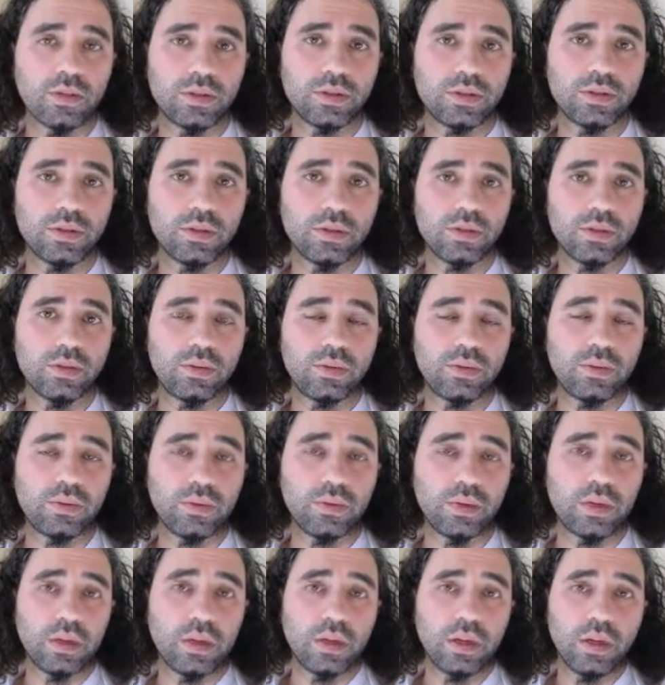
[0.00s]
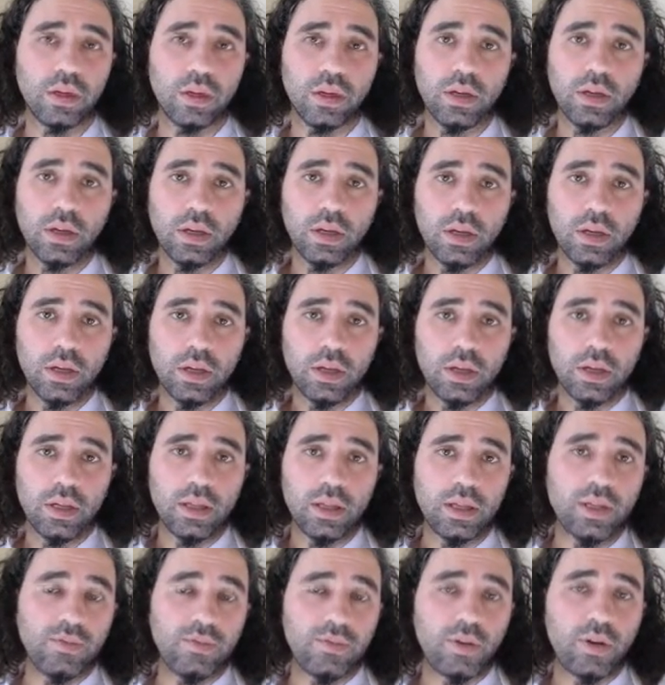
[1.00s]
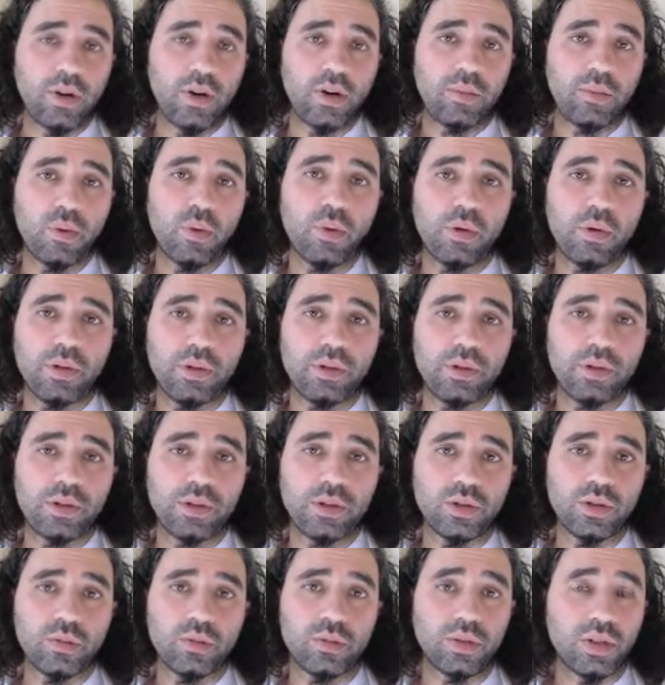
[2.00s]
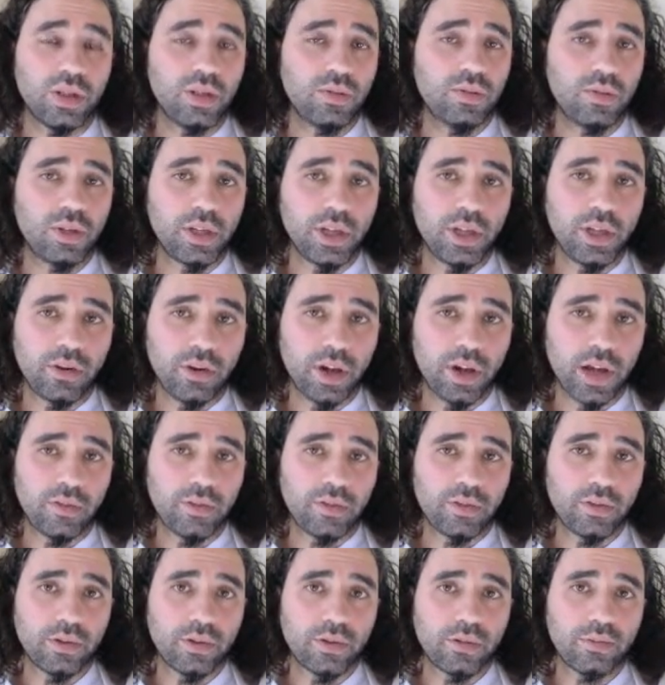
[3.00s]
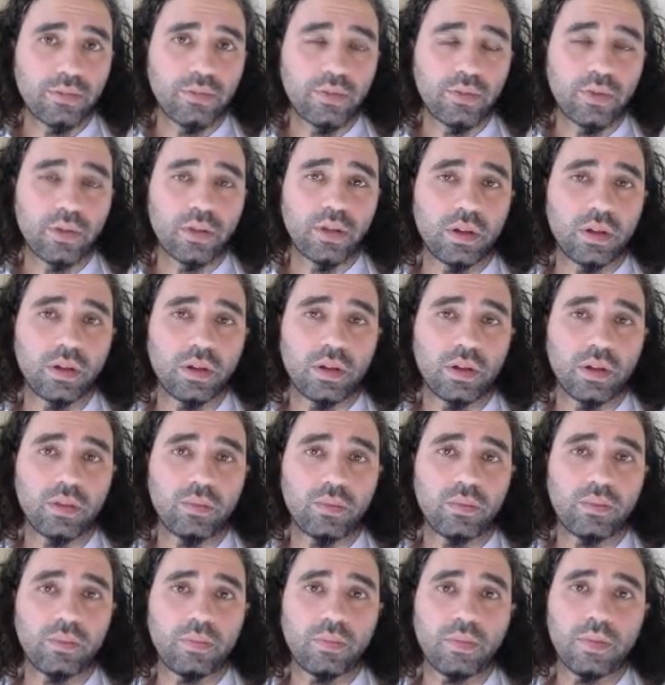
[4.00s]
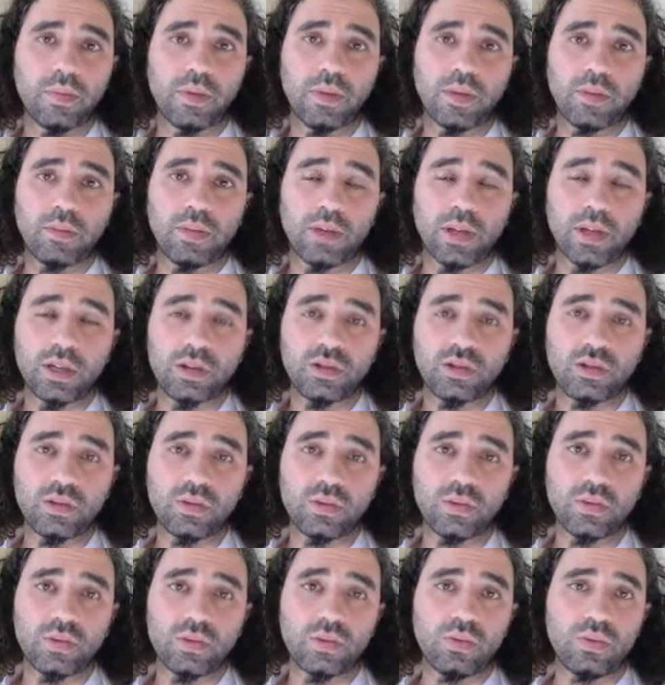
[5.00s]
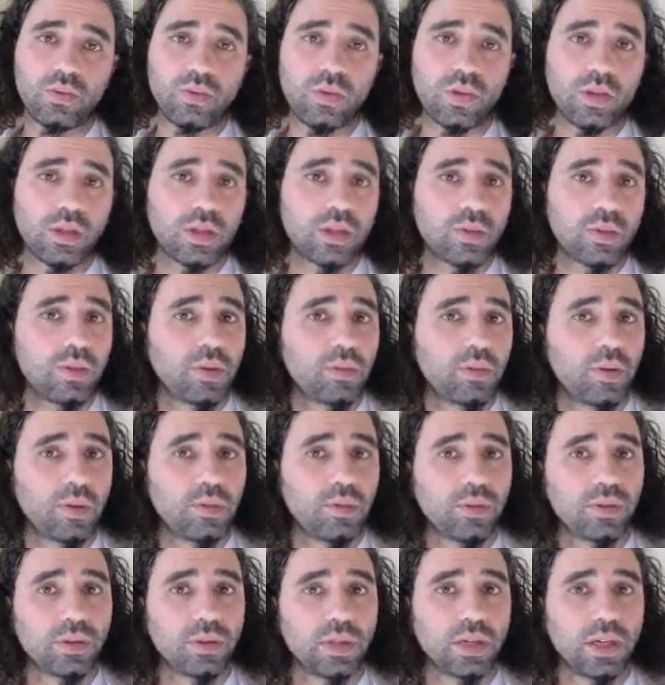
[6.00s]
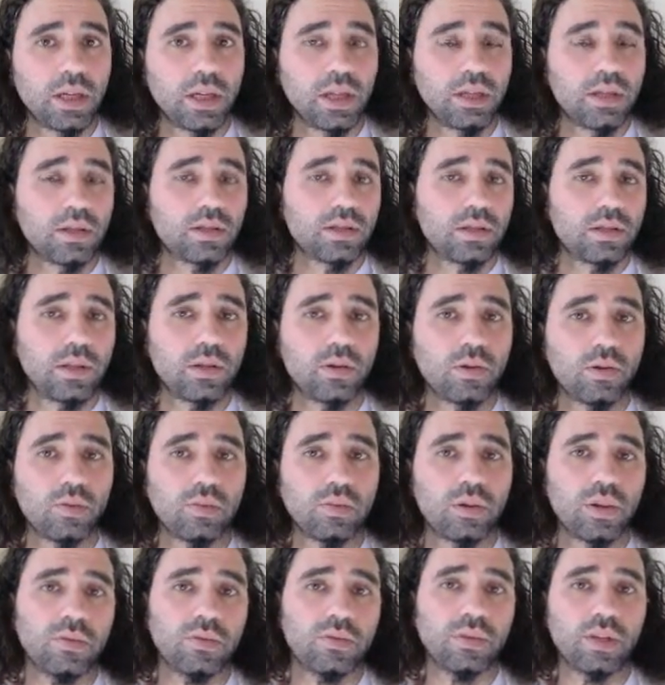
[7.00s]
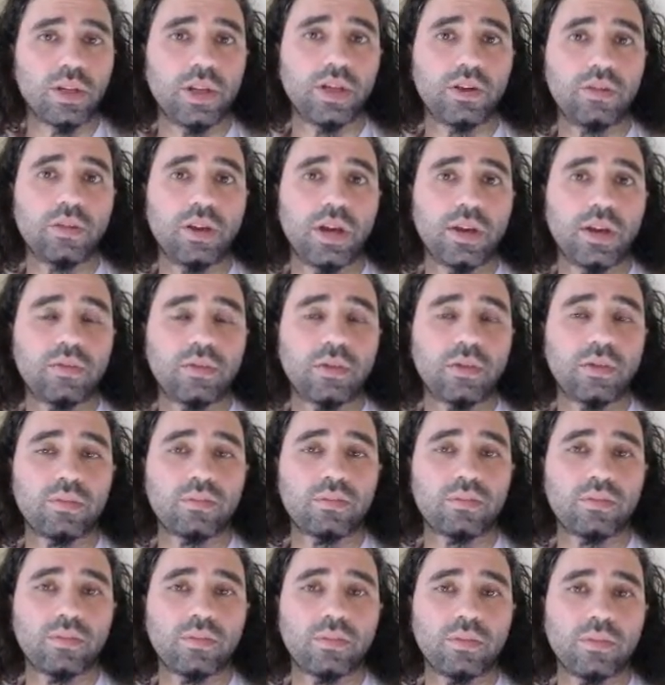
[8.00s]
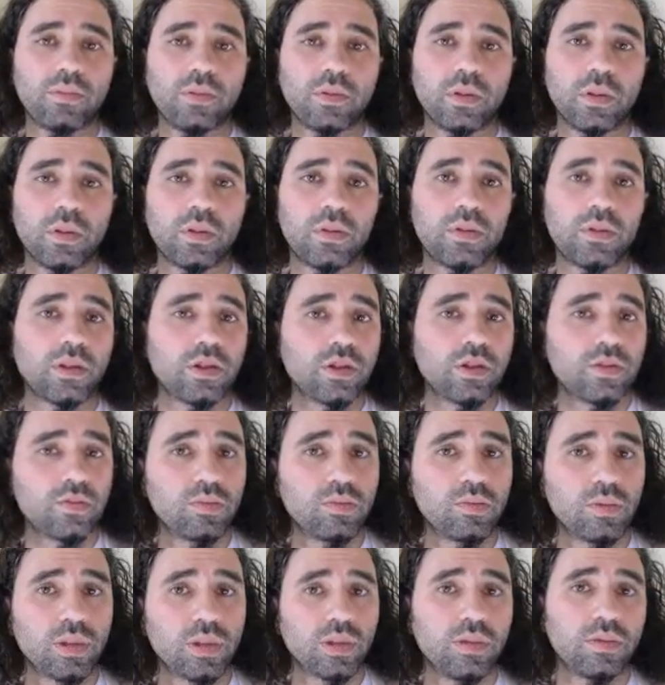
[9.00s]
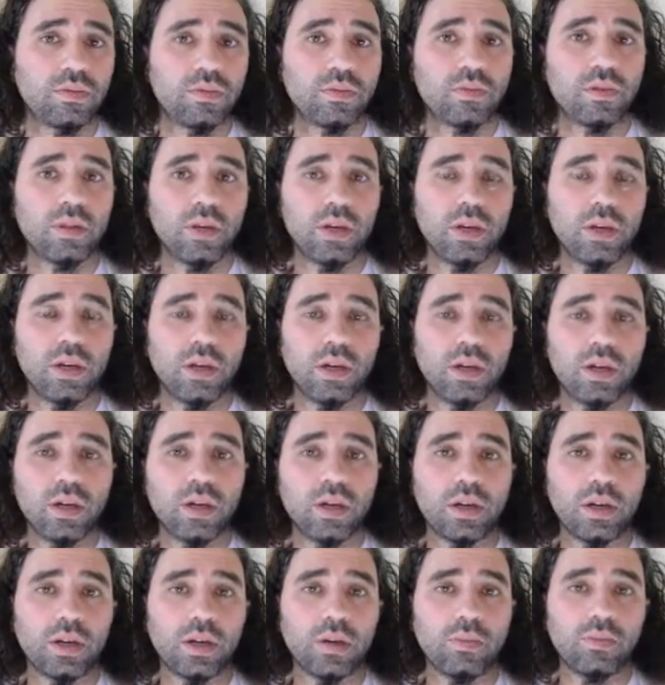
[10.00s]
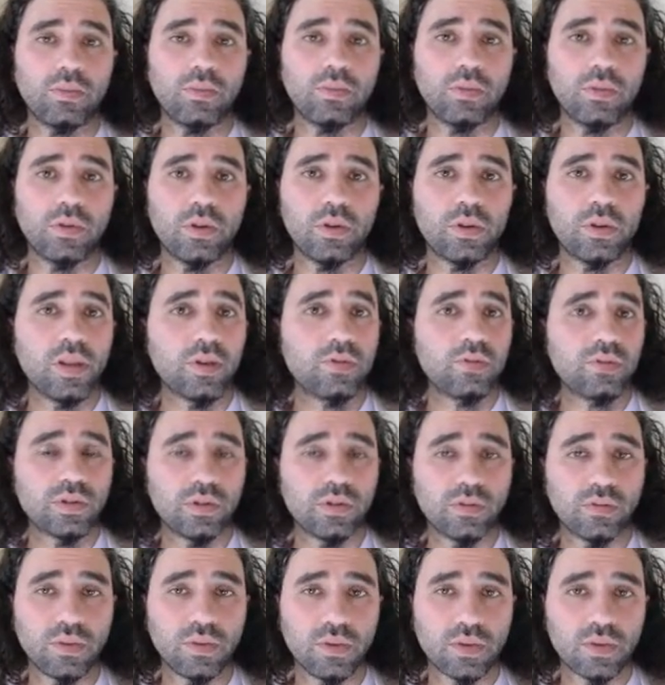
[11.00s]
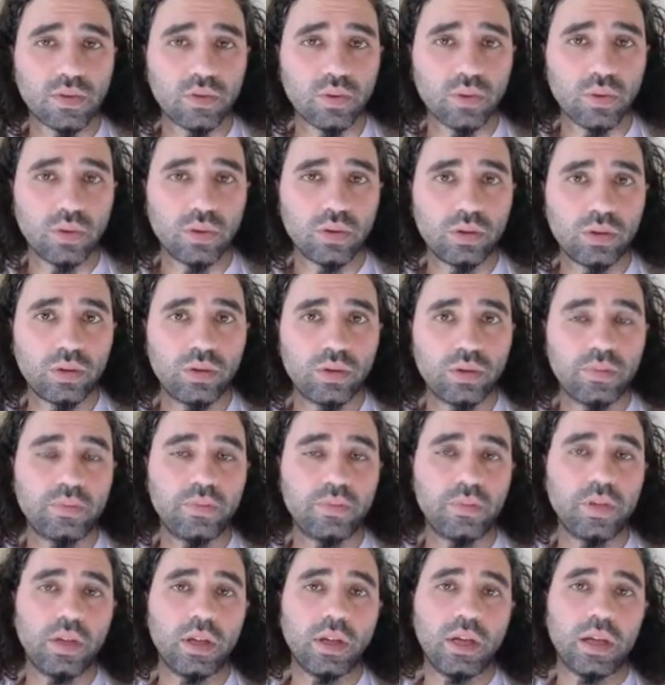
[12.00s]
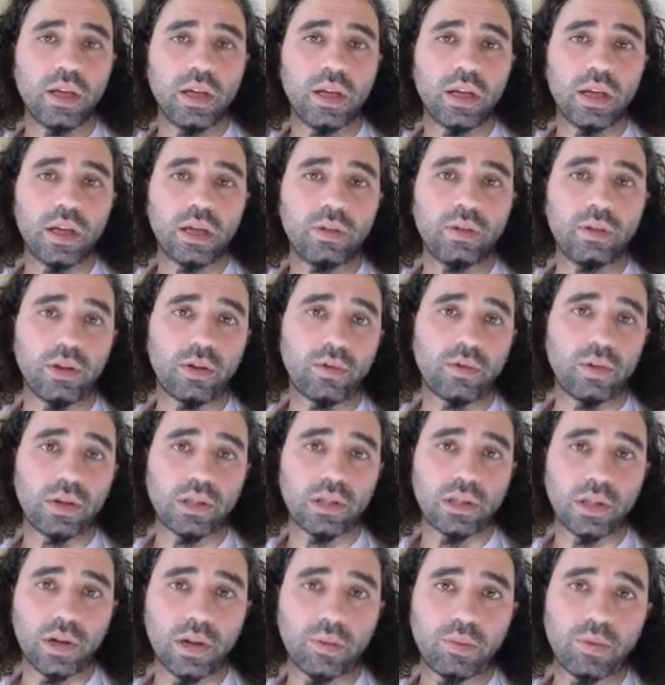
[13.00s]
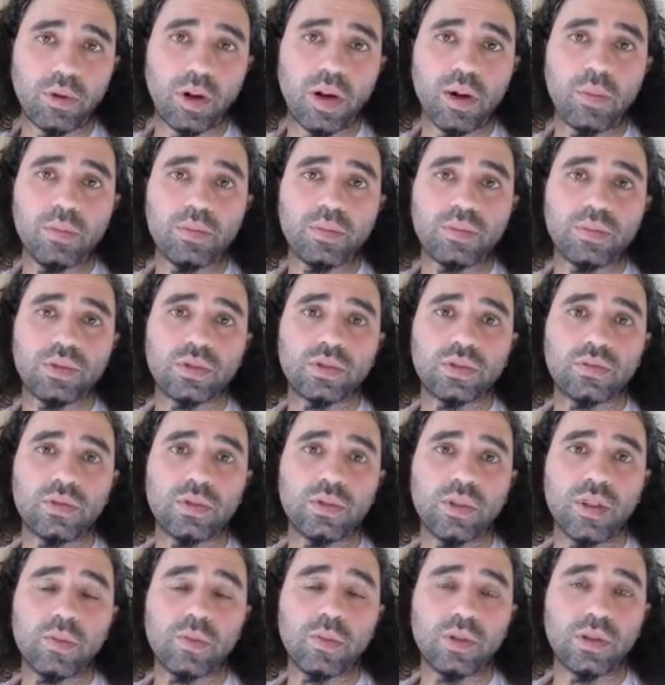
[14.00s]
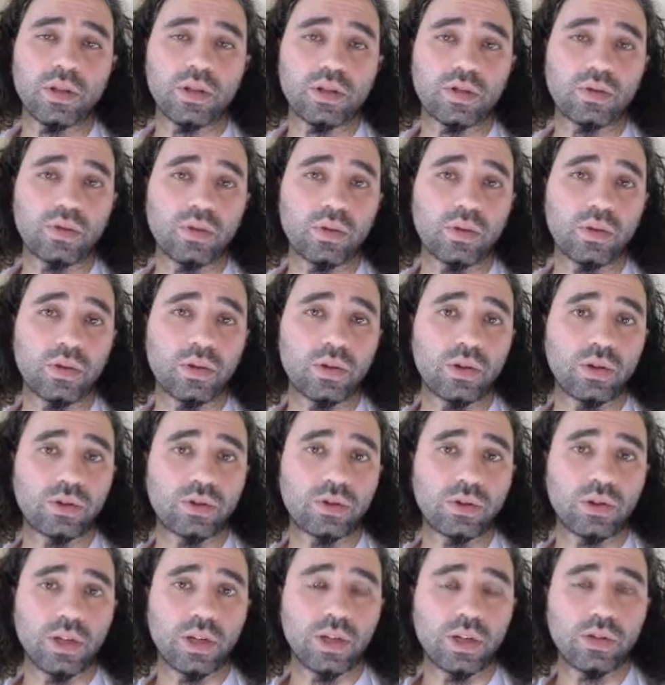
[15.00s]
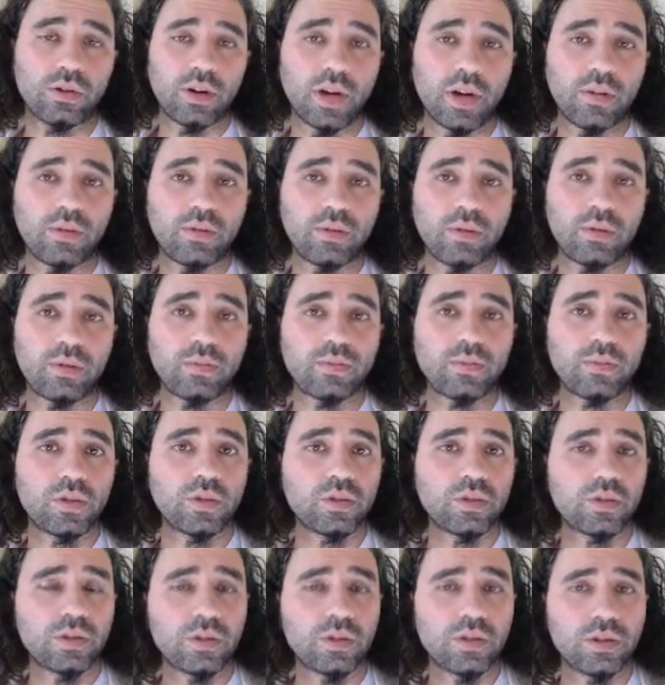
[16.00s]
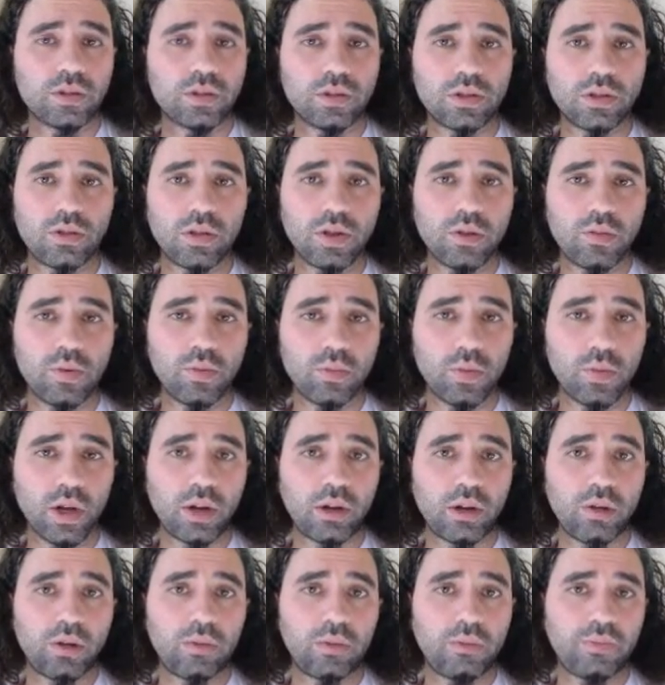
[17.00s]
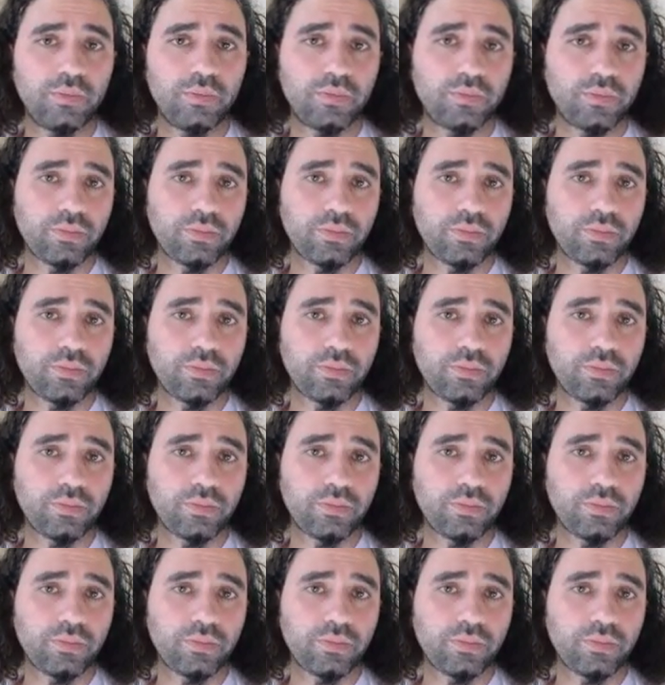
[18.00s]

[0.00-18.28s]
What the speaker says: So it's very important to believe in the hereafter. The big issue with some of the people today is they don't believe in the hereafter. They just believe their love is of this world, and that creates a lot of problems for them in this world and also in the hereafter. So this is a great reminder